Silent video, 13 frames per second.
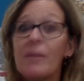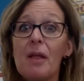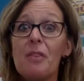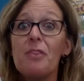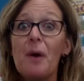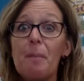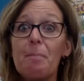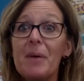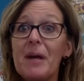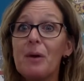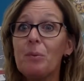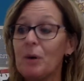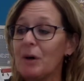The
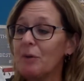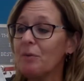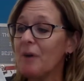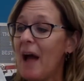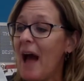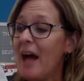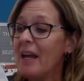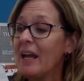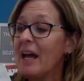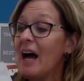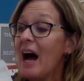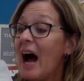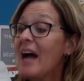big one, rat.
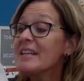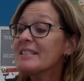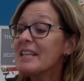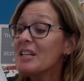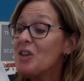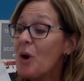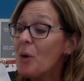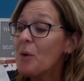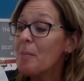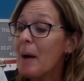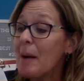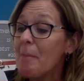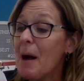I said no to
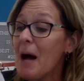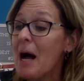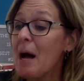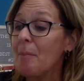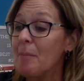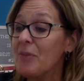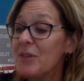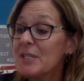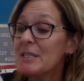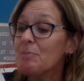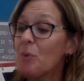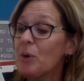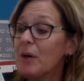my mom
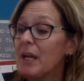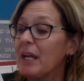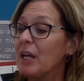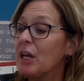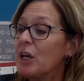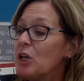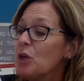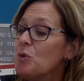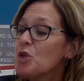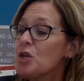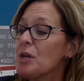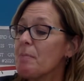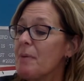this morning. You
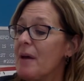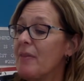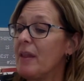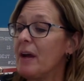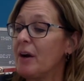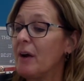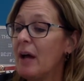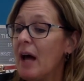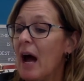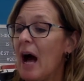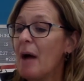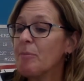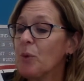should have been there.
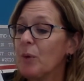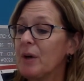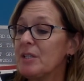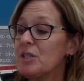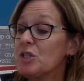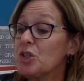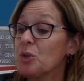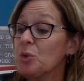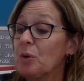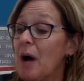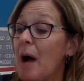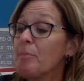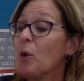I'm going
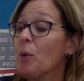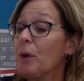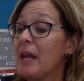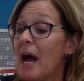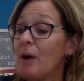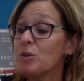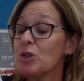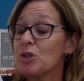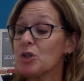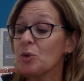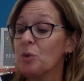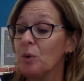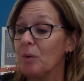out to
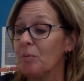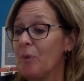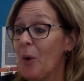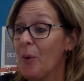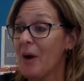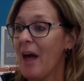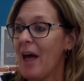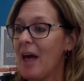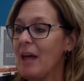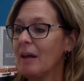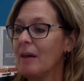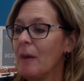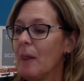school,
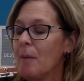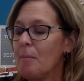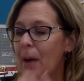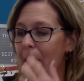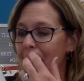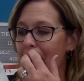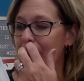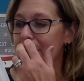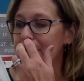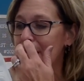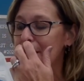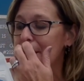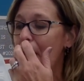okay? My mom
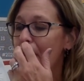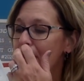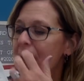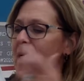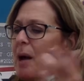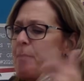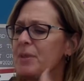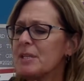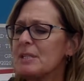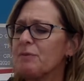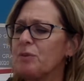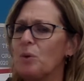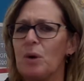says, pick up
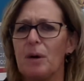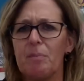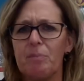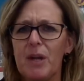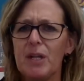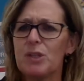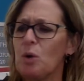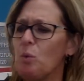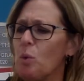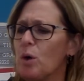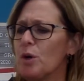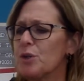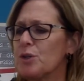this floor. It's a
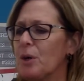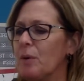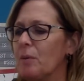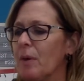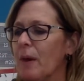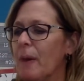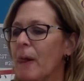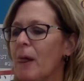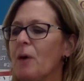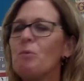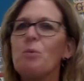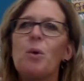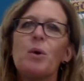war zone.
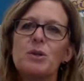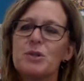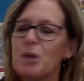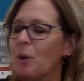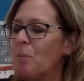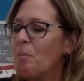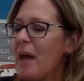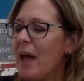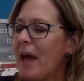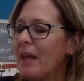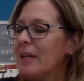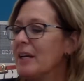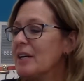War zone,
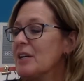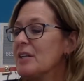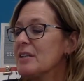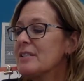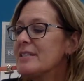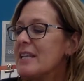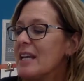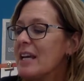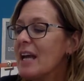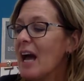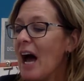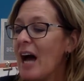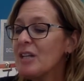man.
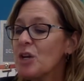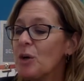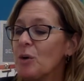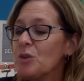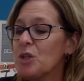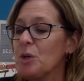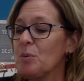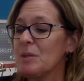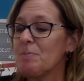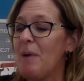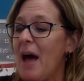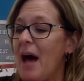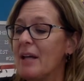See, I told you it was
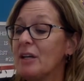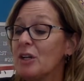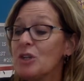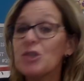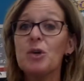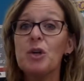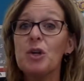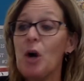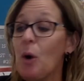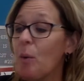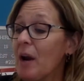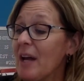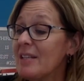bad. So you know
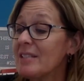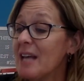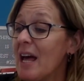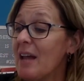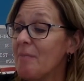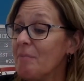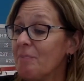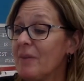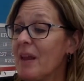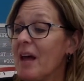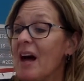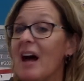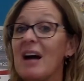what I said?
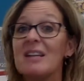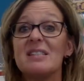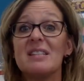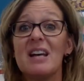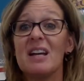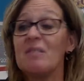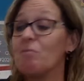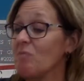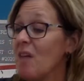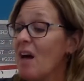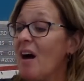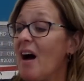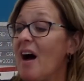I said,
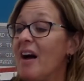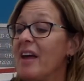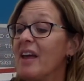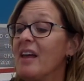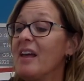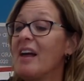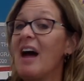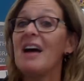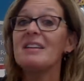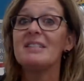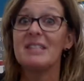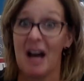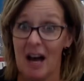I ain't
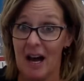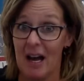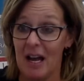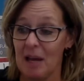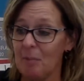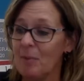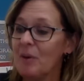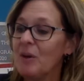got time.